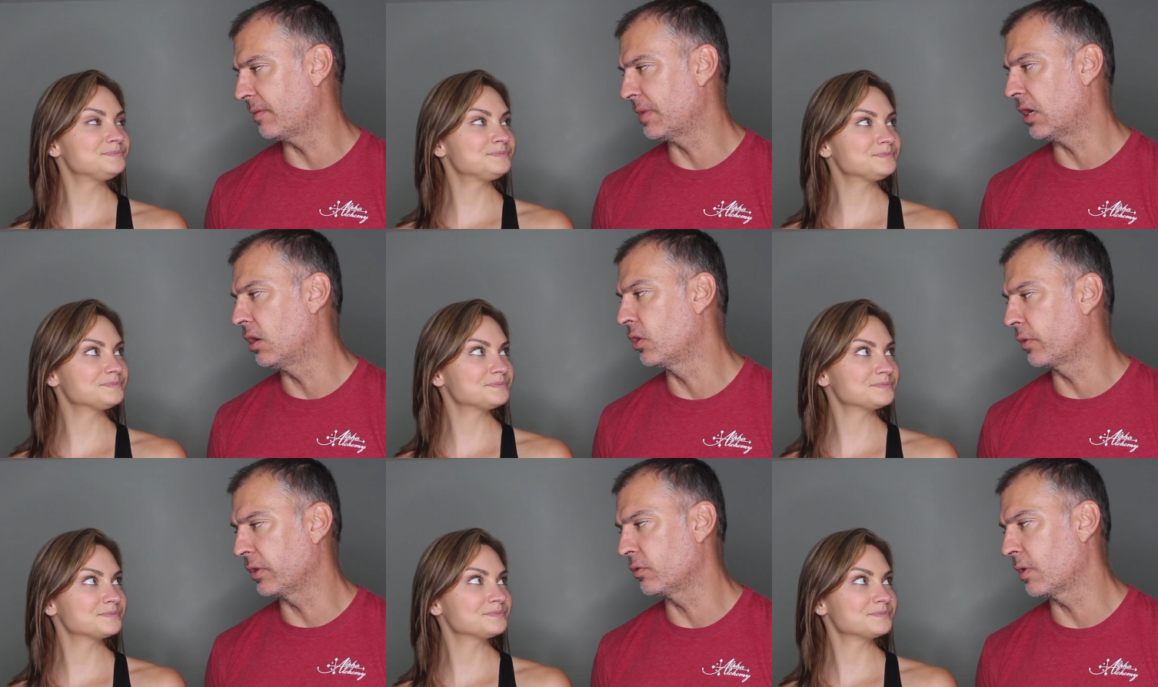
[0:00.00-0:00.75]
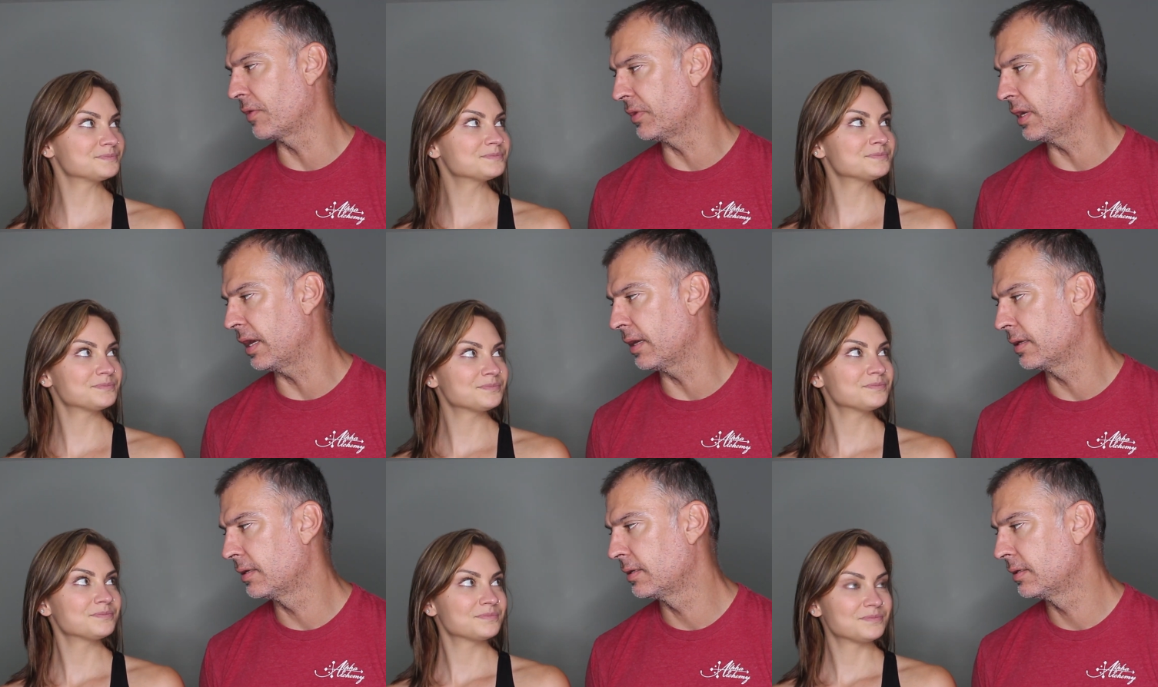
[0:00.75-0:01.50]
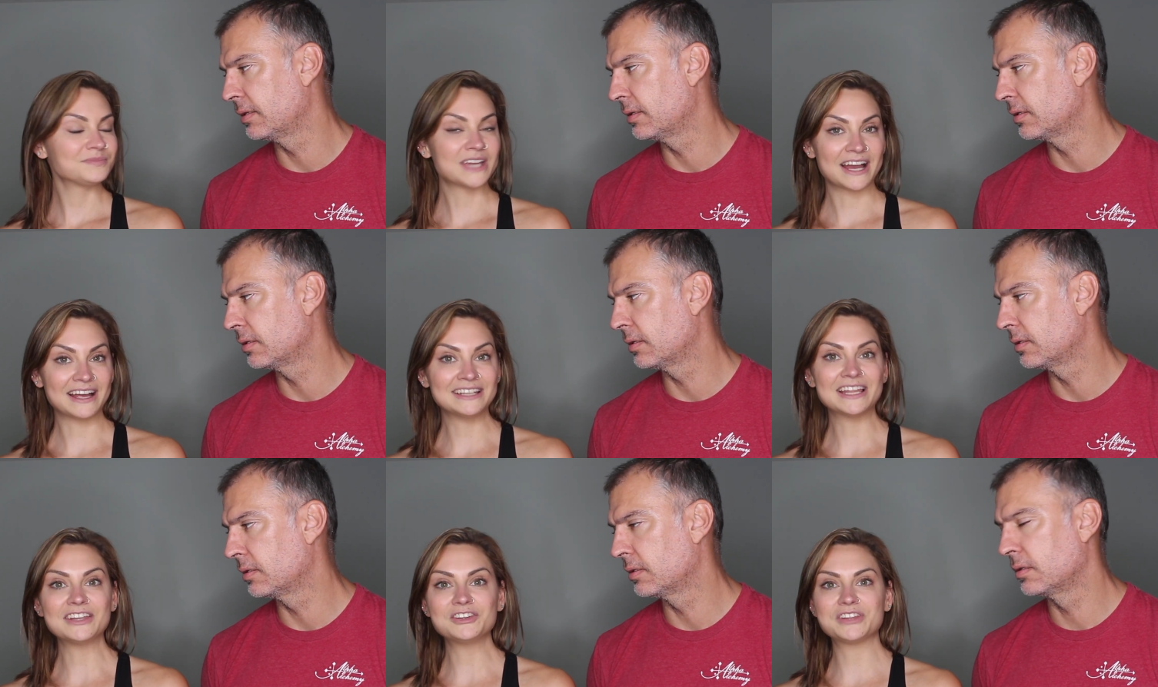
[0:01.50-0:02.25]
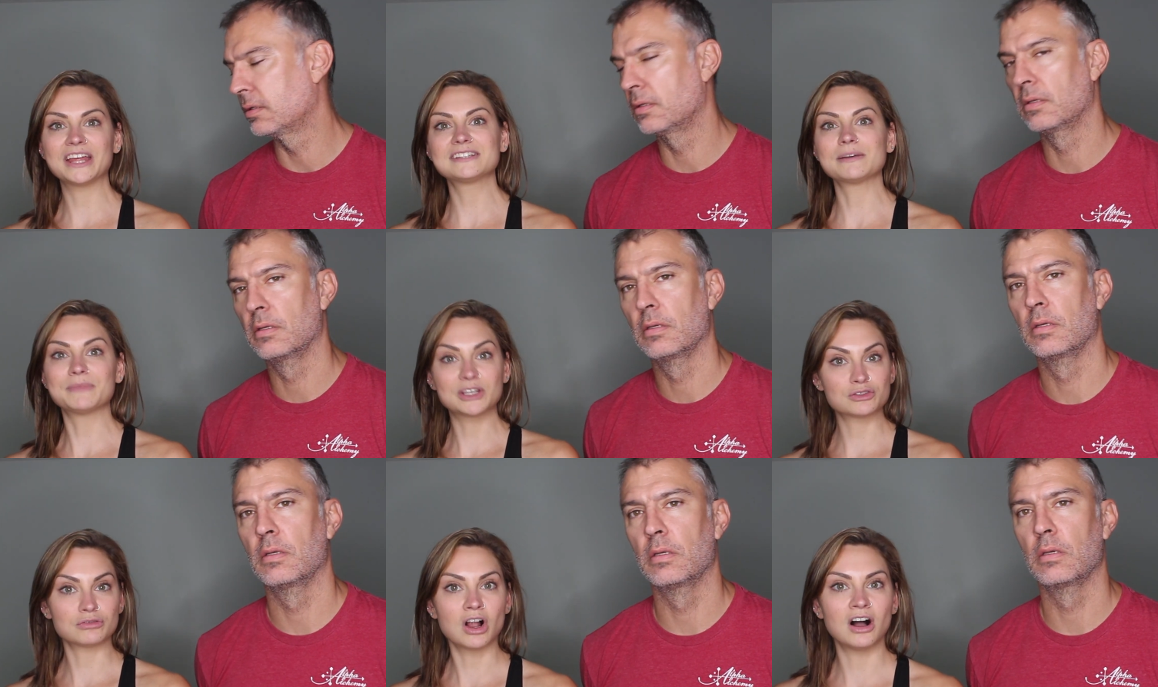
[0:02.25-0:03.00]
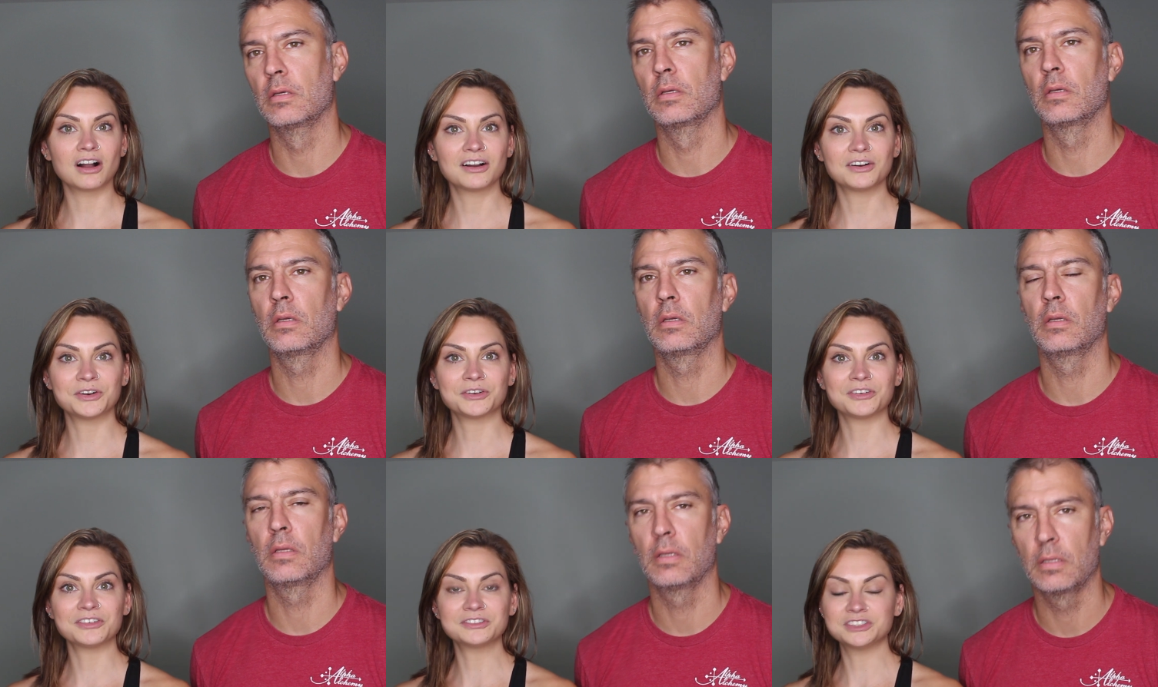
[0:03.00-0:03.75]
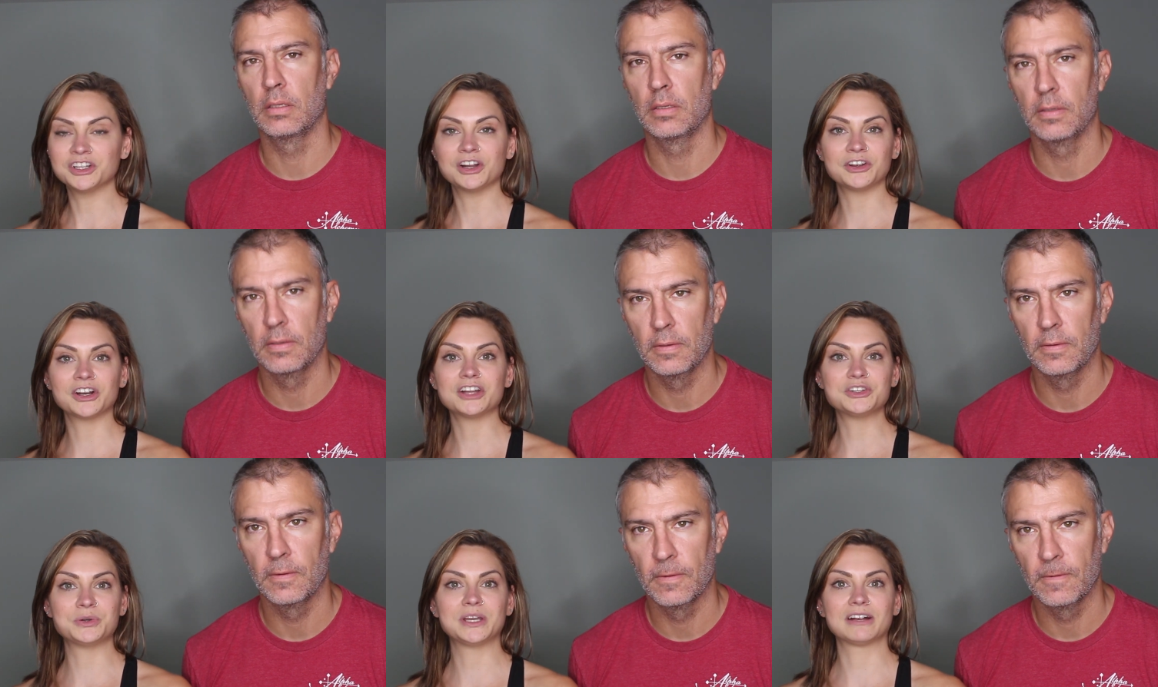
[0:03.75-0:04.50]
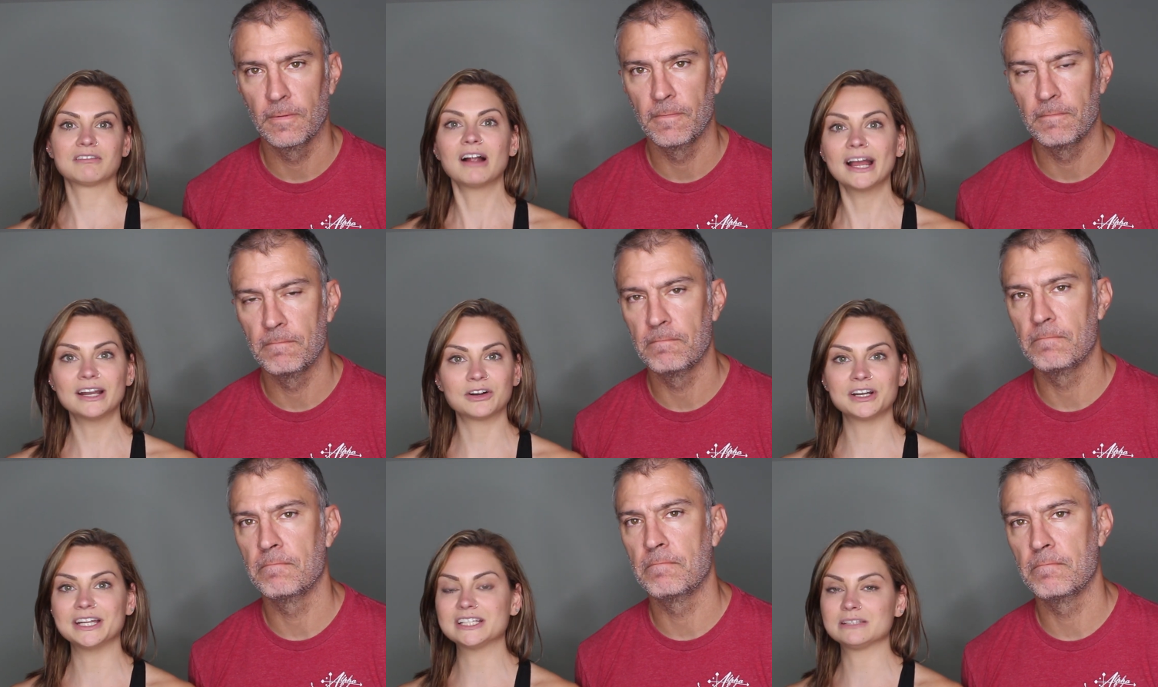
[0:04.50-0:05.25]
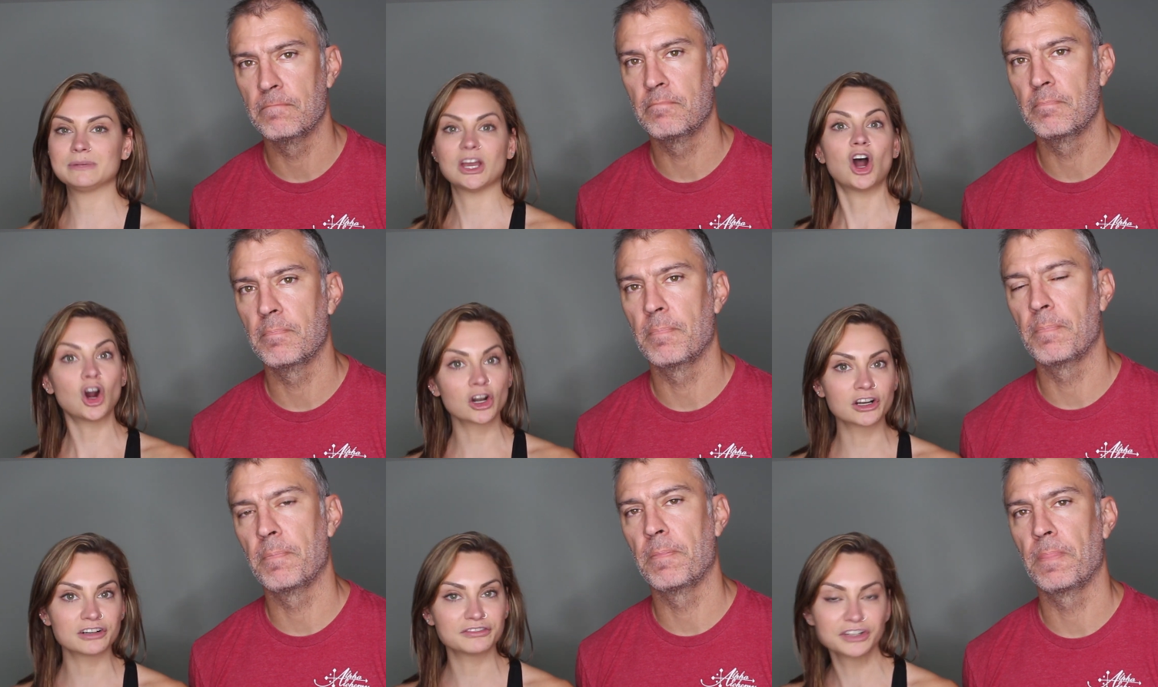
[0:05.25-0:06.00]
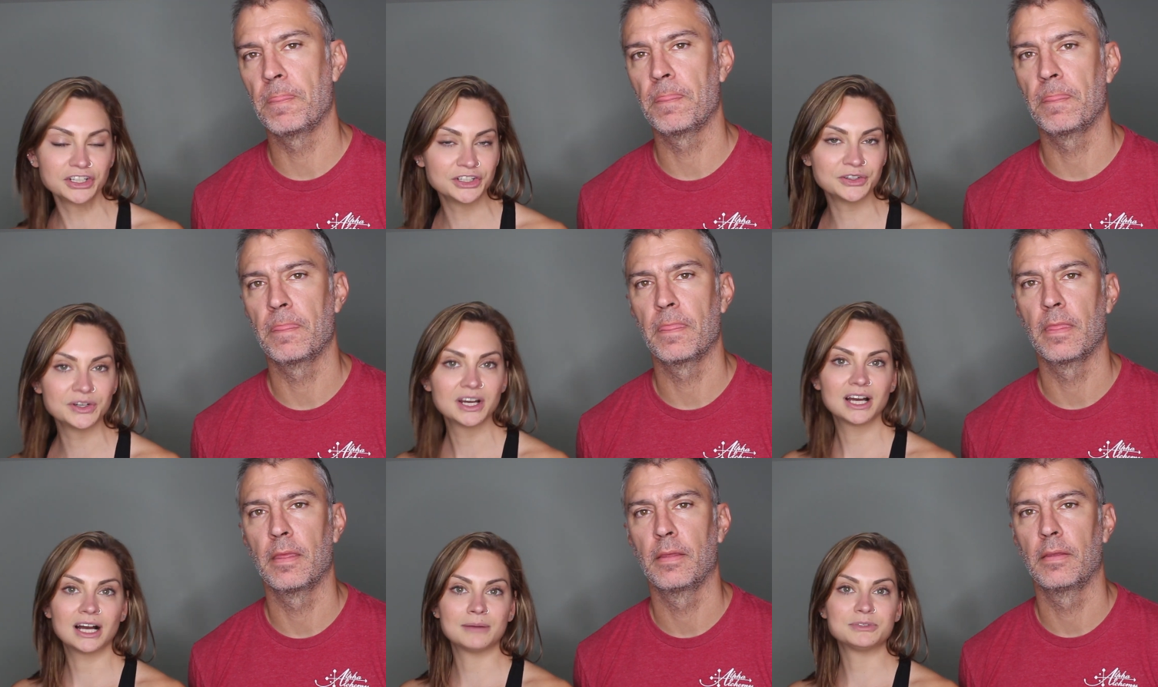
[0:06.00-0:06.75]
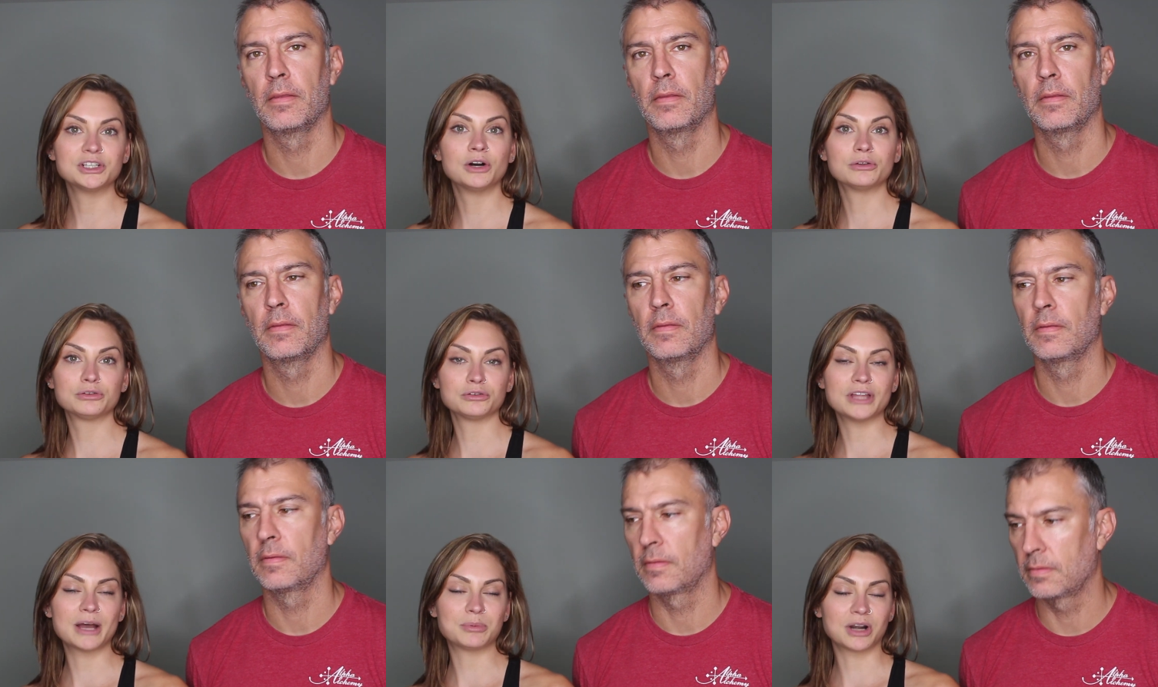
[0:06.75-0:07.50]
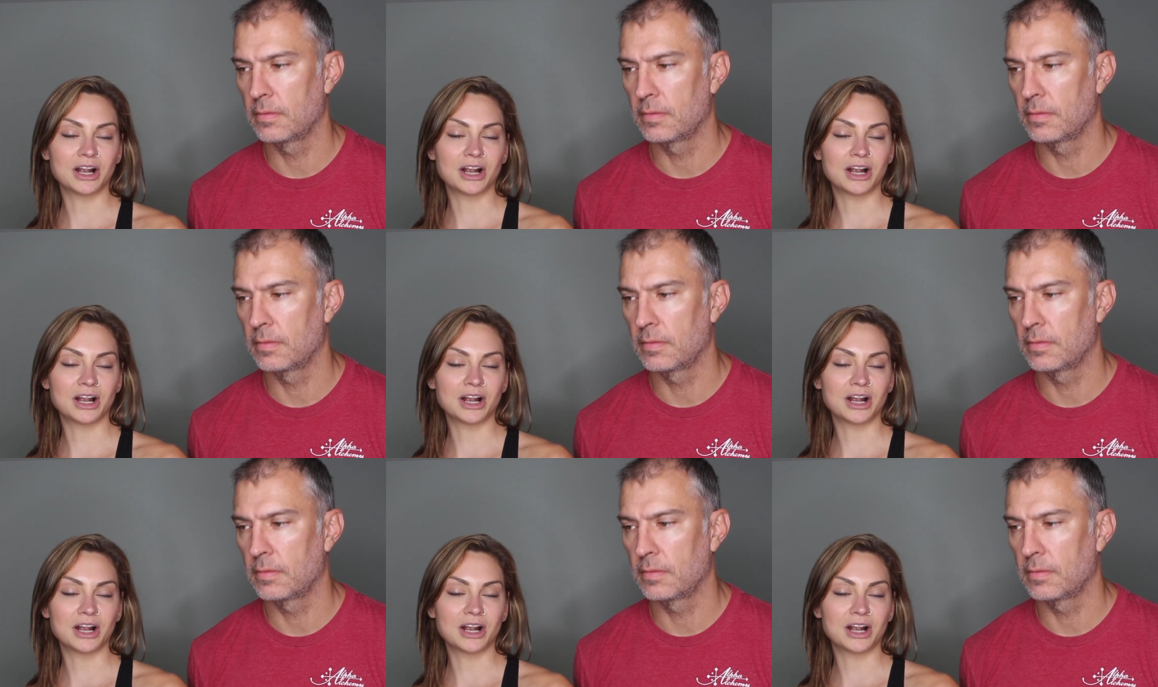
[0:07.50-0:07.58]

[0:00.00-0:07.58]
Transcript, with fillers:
Speaker 1: if I'm not hungry throughout the day.
Speaker 2: Yeah, and then you think something's wrong, or you know, you're not doing it right, or it needs to be harder for you to go through that